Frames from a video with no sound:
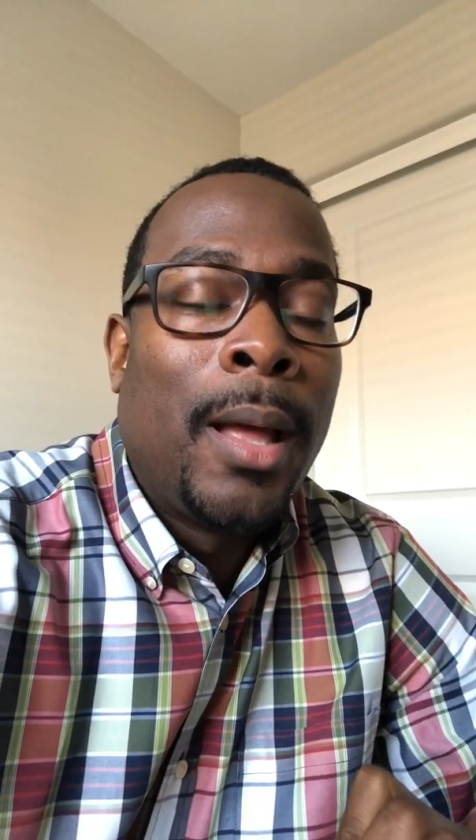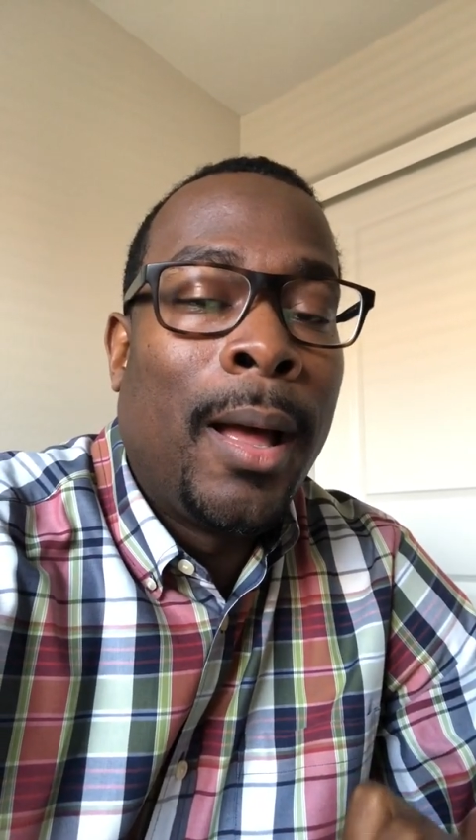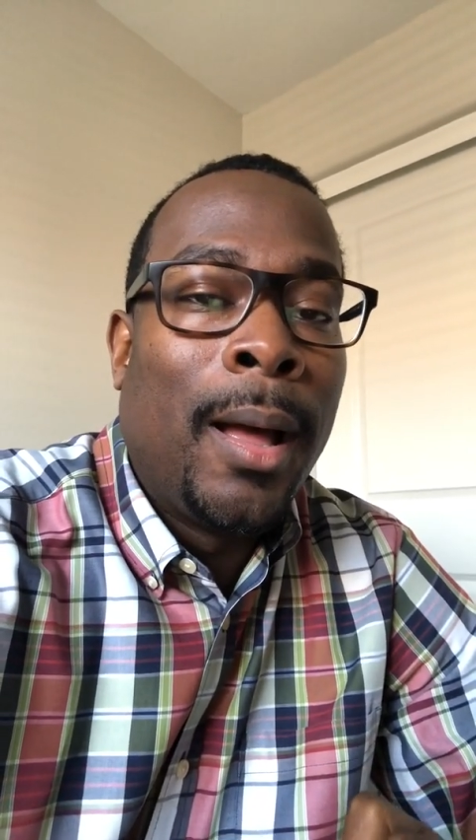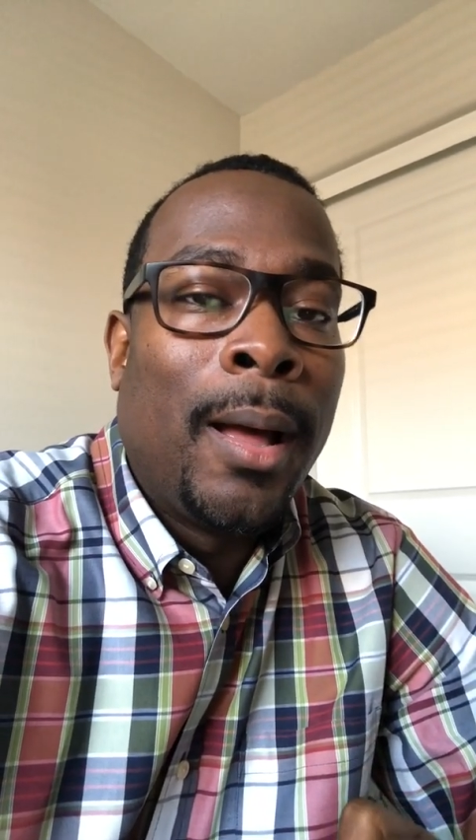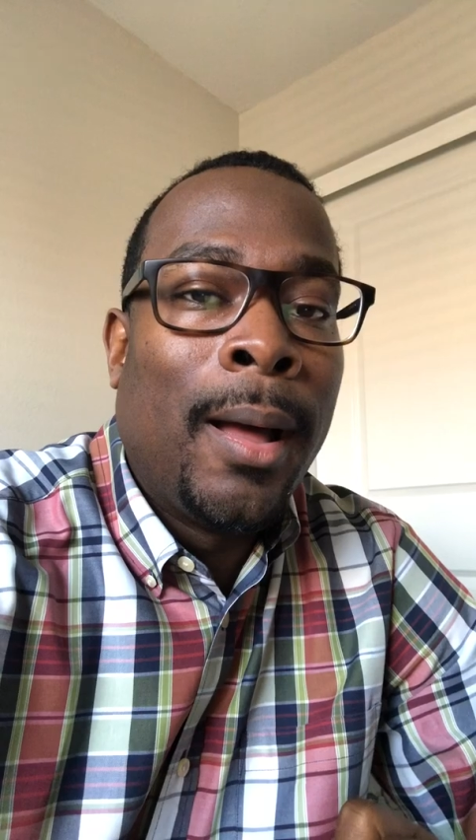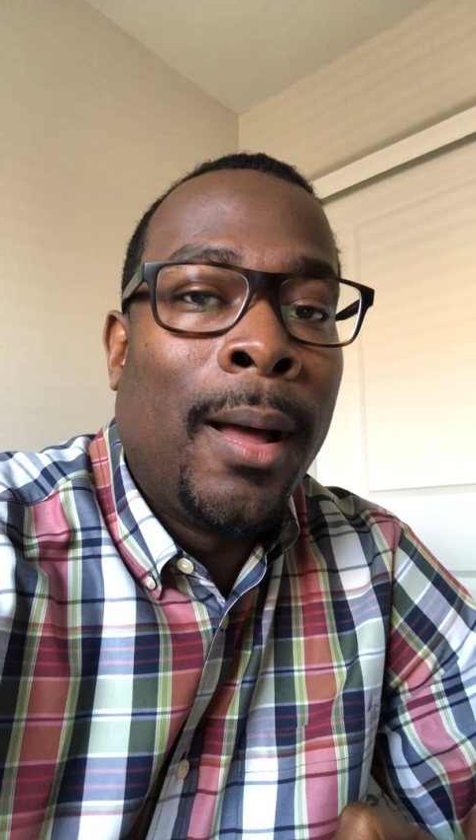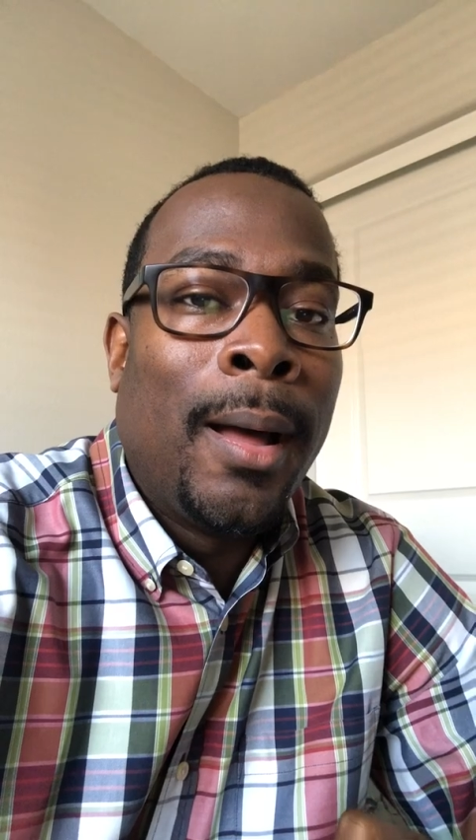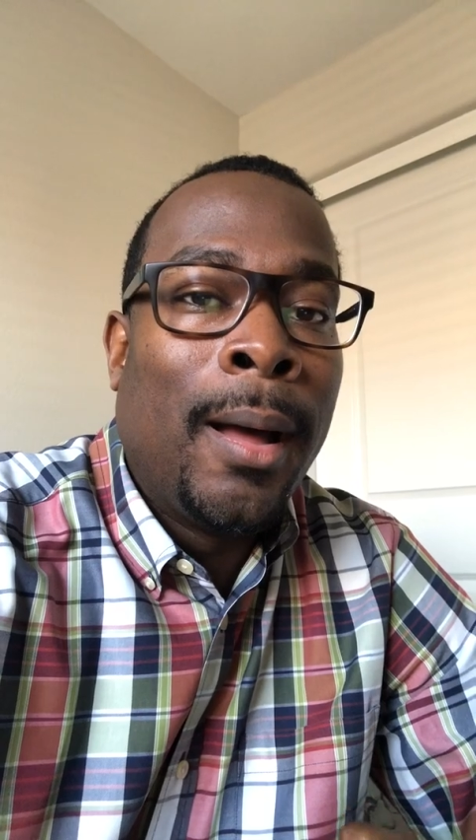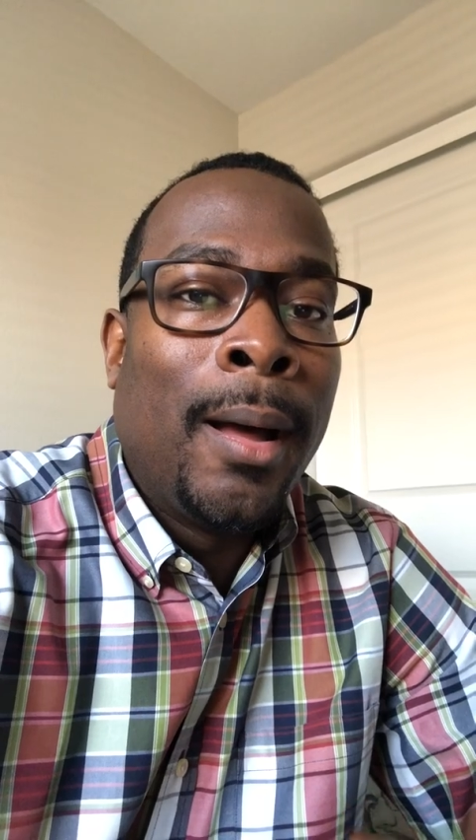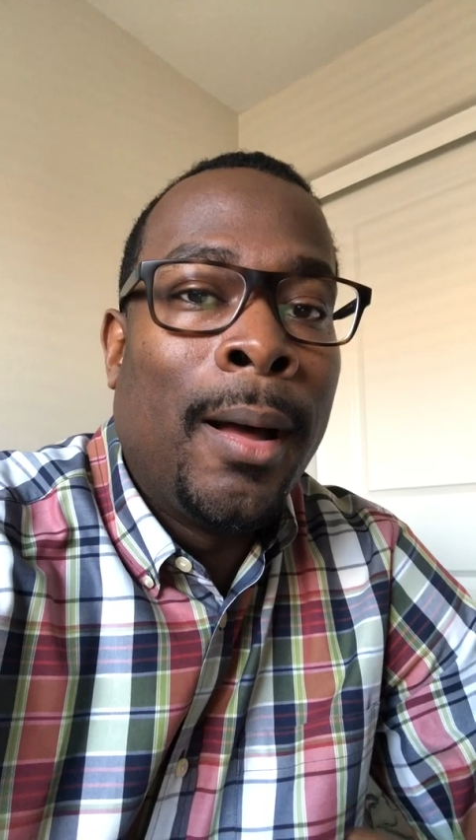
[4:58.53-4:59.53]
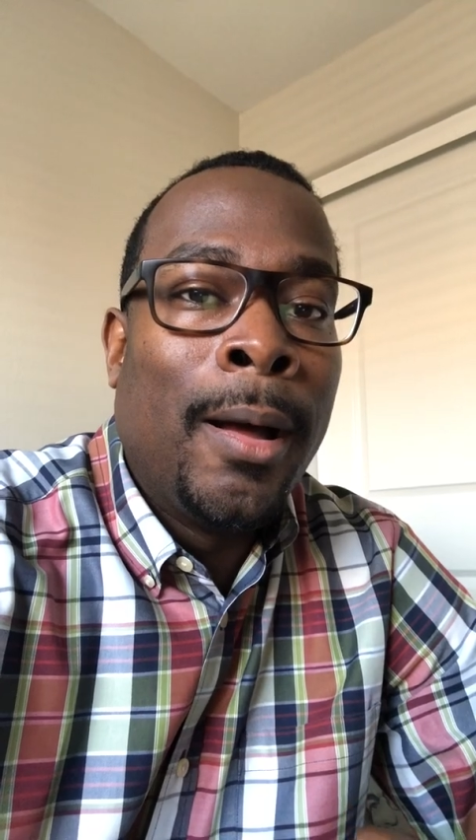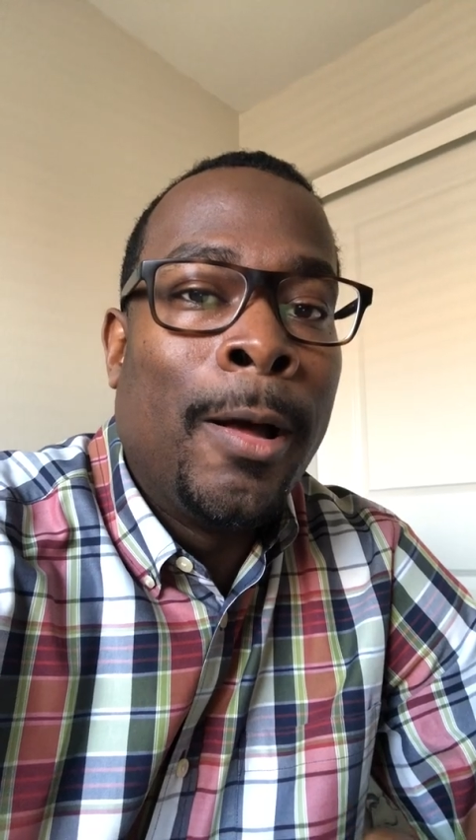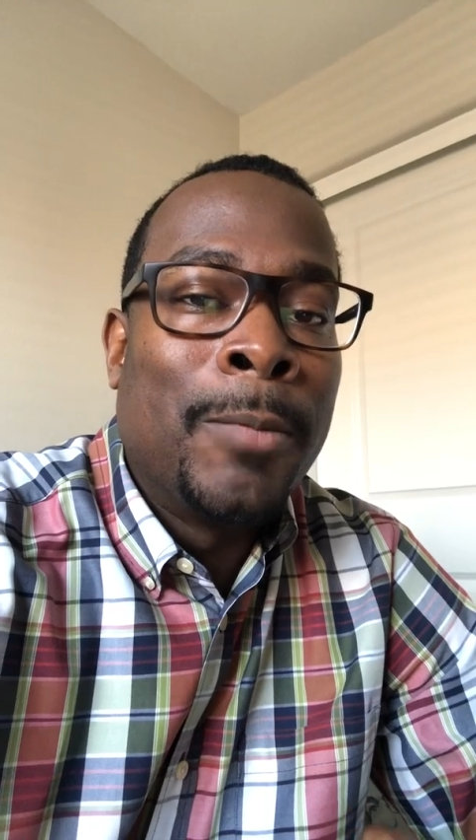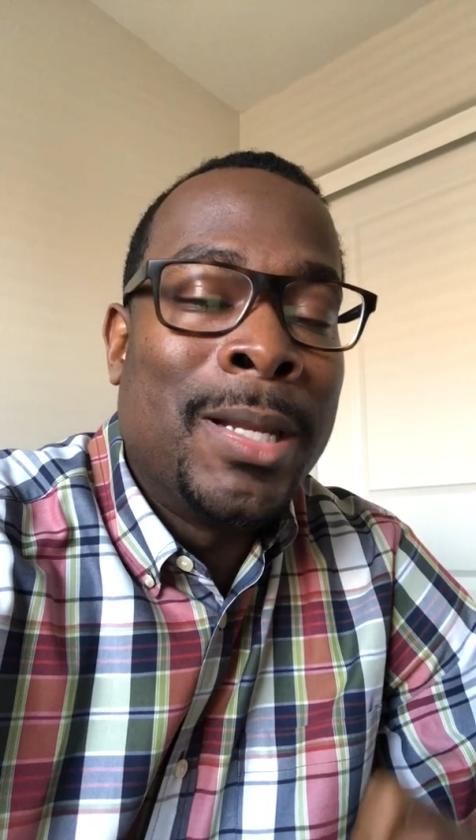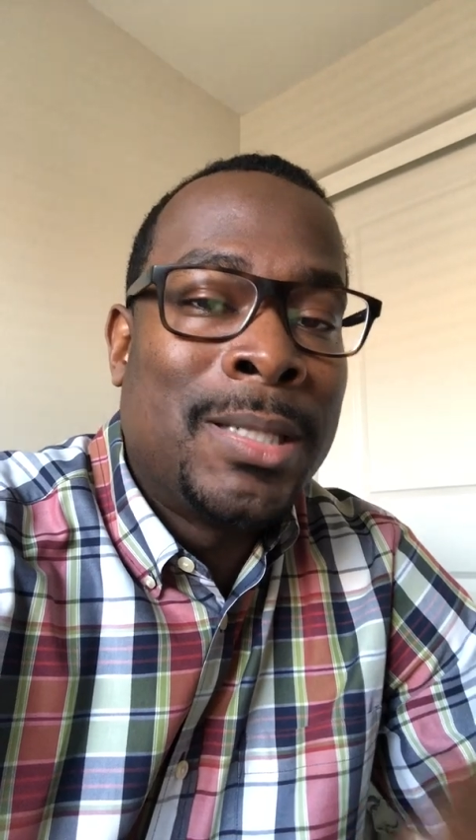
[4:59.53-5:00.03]

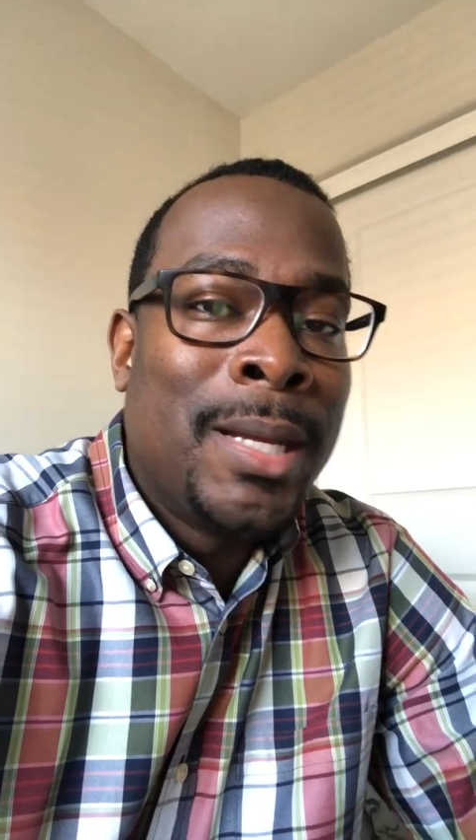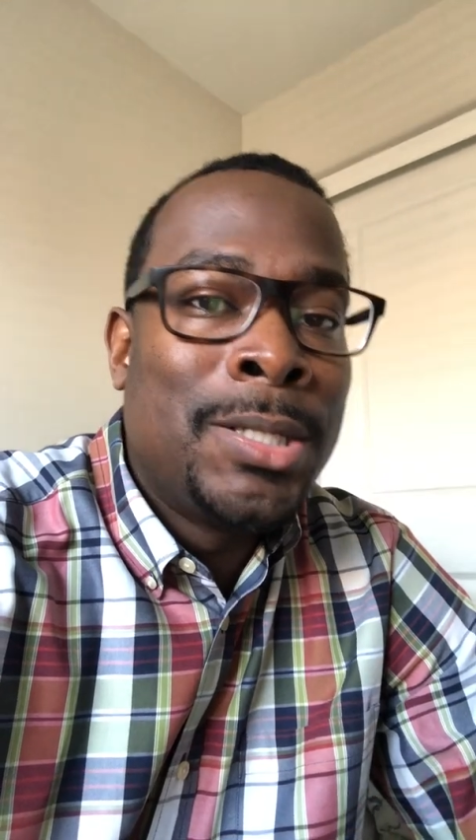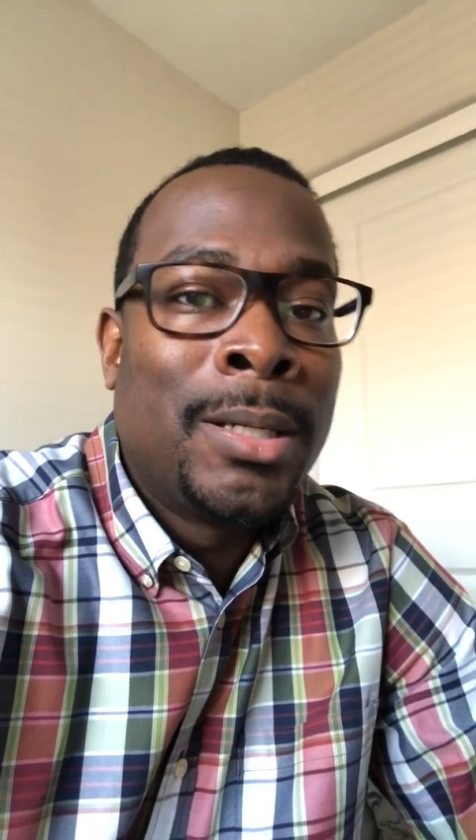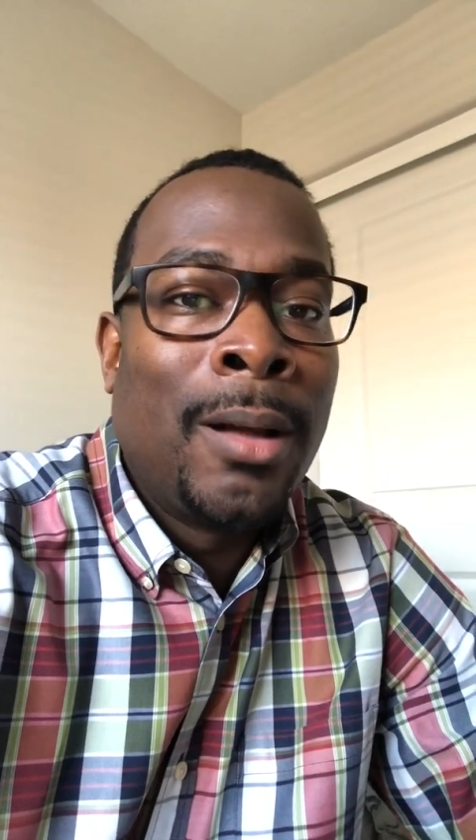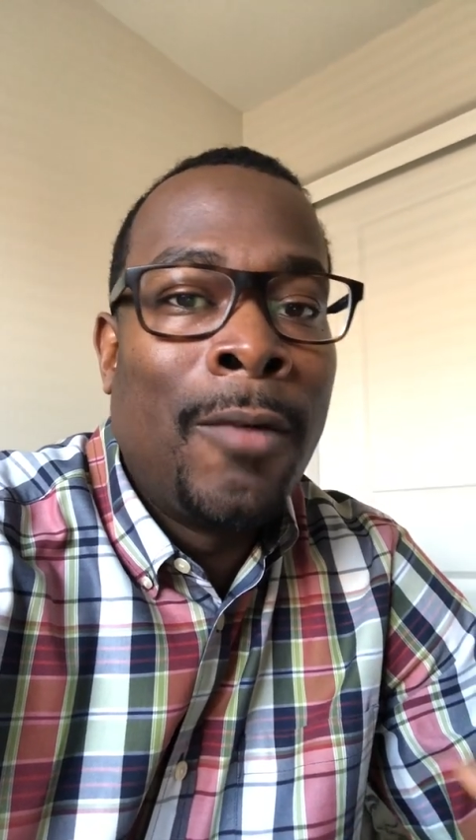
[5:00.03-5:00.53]
contingent